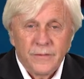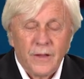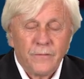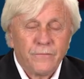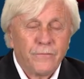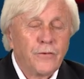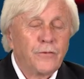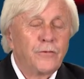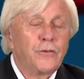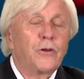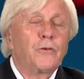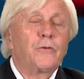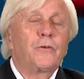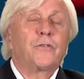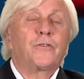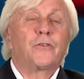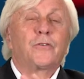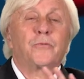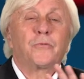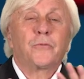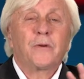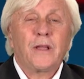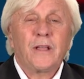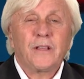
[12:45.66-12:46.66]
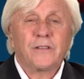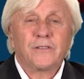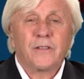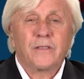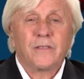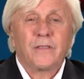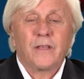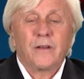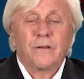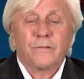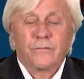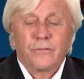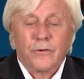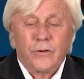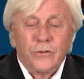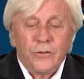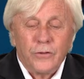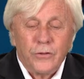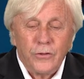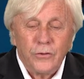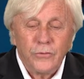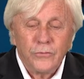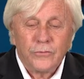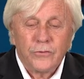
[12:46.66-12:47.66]
If for no other reason than for
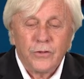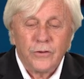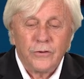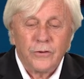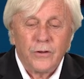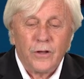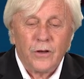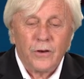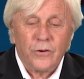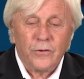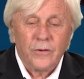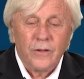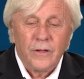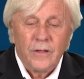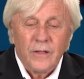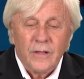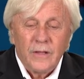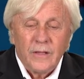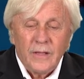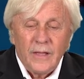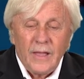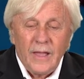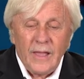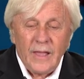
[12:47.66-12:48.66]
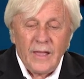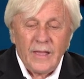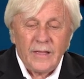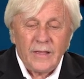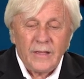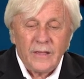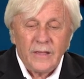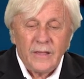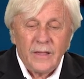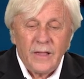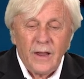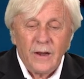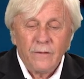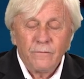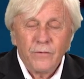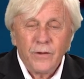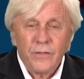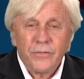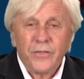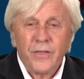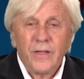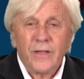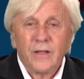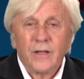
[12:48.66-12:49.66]
you to know, hey,
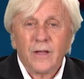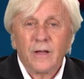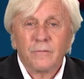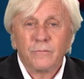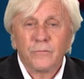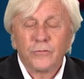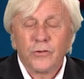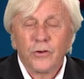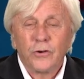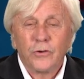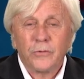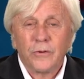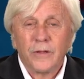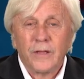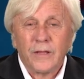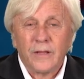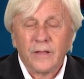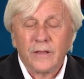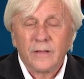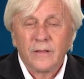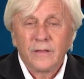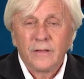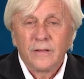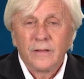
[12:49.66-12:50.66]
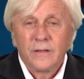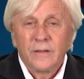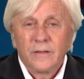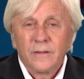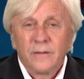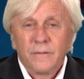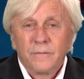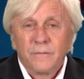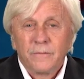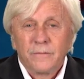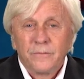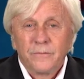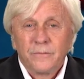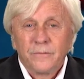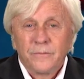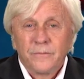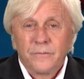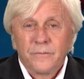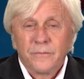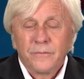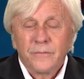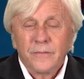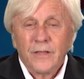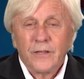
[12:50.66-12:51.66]
everything I'm doing
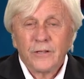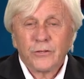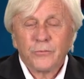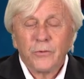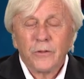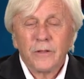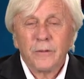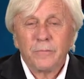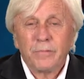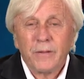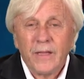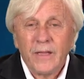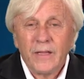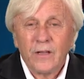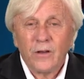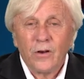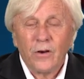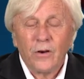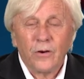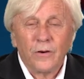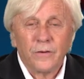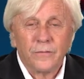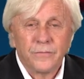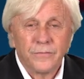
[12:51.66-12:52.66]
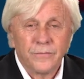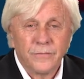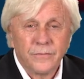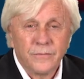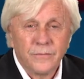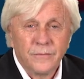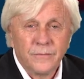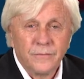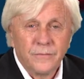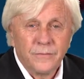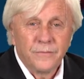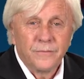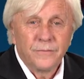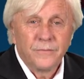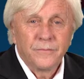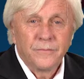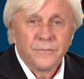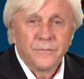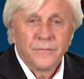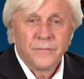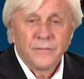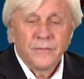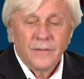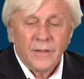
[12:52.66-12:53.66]
is really paying off.
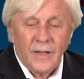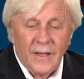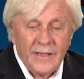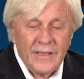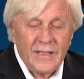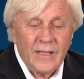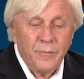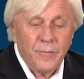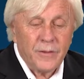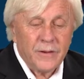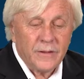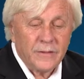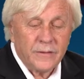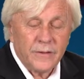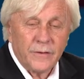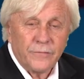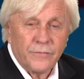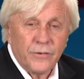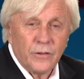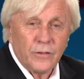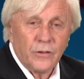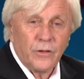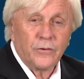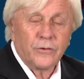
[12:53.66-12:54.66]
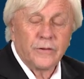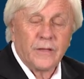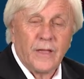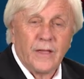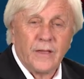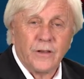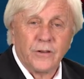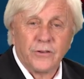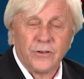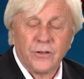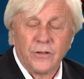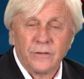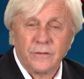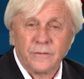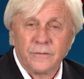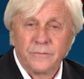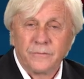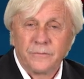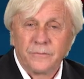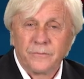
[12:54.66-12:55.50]
I am in a different location.